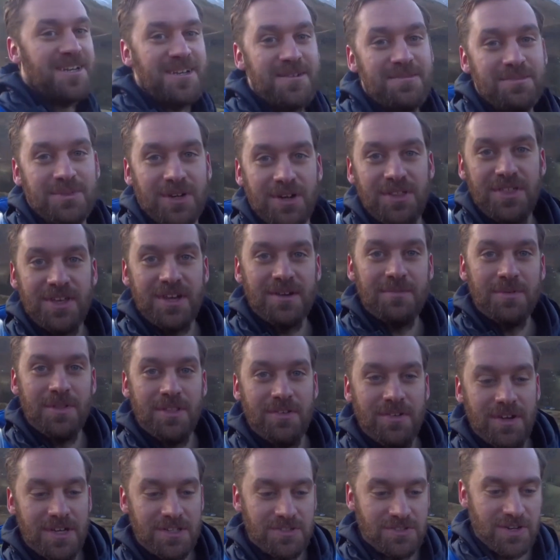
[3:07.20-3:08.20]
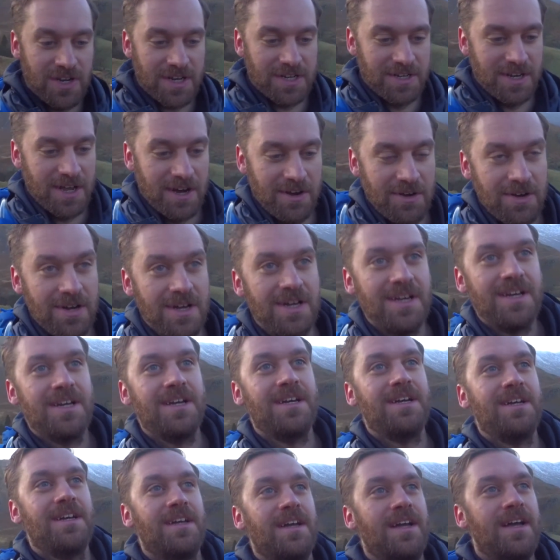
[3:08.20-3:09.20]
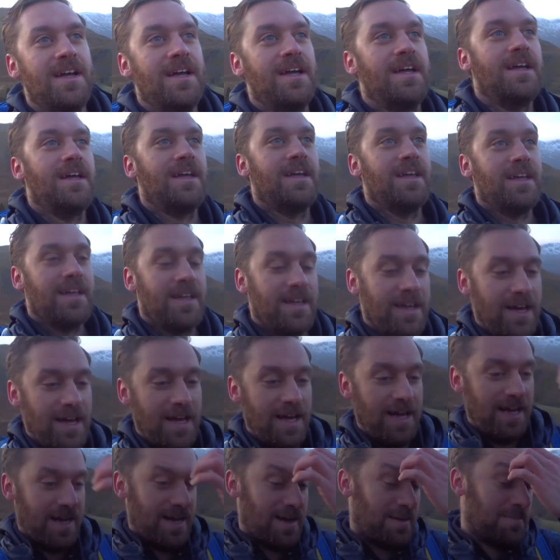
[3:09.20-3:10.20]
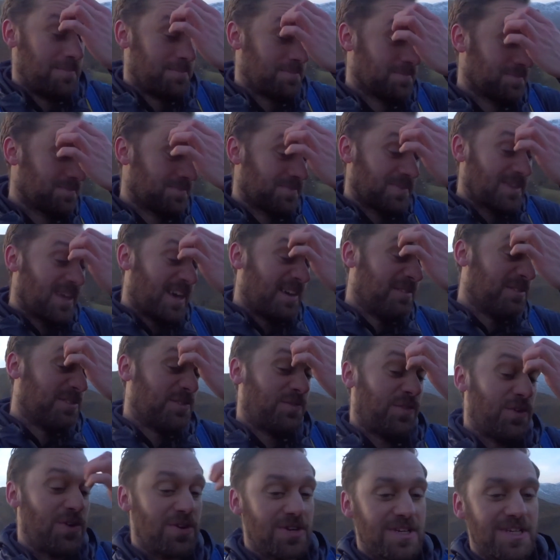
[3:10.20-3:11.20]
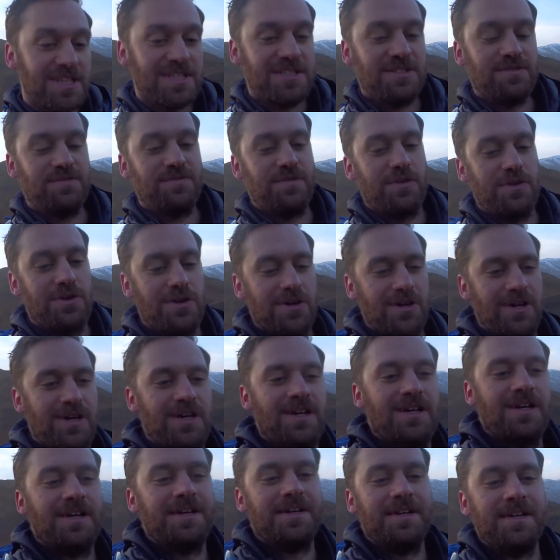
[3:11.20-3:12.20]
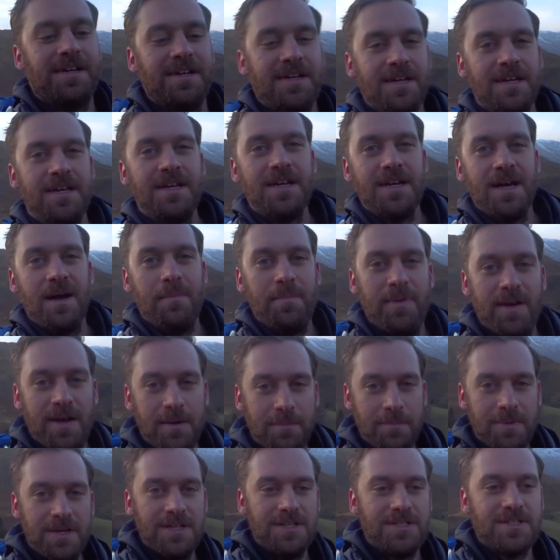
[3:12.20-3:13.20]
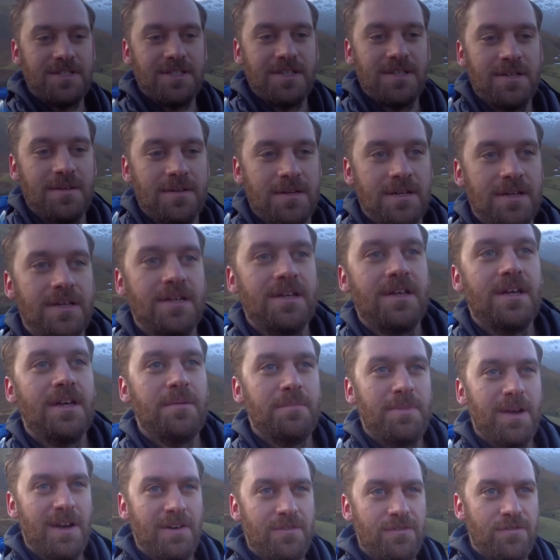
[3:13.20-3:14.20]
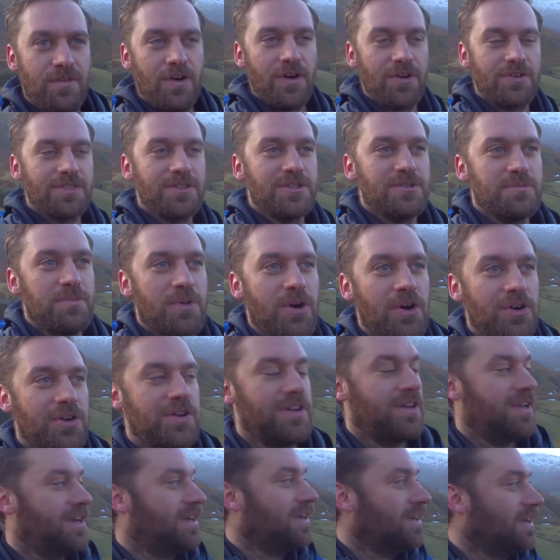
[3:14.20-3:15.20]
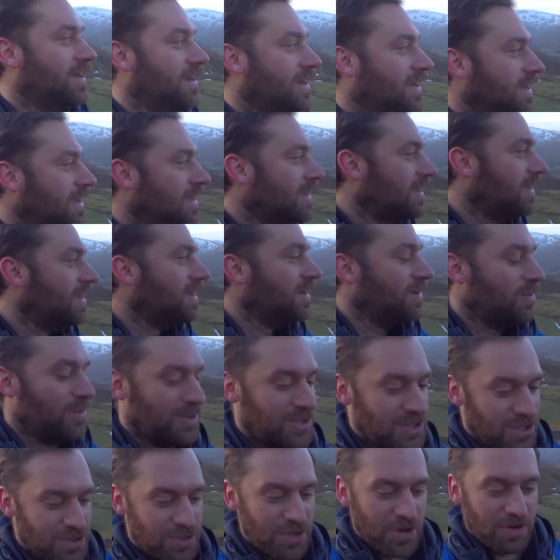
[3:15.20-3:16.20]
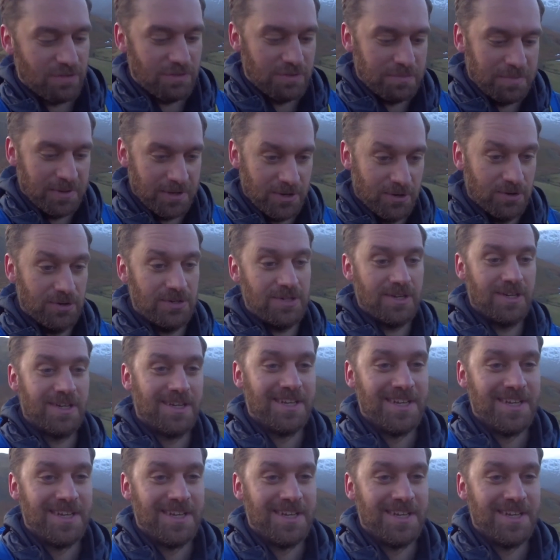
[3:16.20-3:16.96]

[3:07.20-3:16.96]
But I think I'm on the right track now. It was forecast for a bit of mist, a bit of fog this morning, which I thought would be good.